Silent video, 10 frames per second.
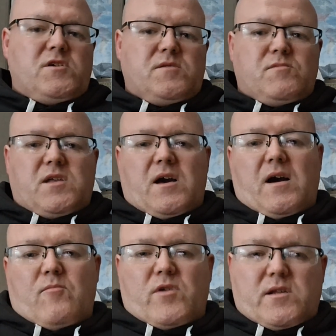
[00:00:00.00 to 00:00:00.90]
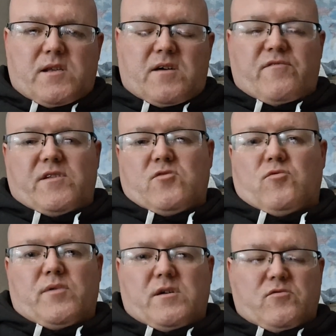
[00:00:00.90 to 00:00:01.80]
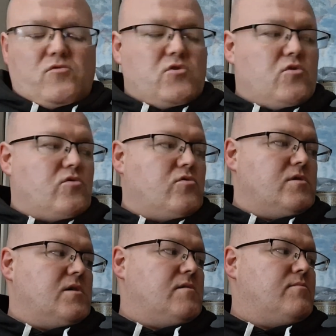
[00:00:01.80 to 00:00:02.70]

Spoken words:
seems to happen when I do a video, but I don't yawn all day.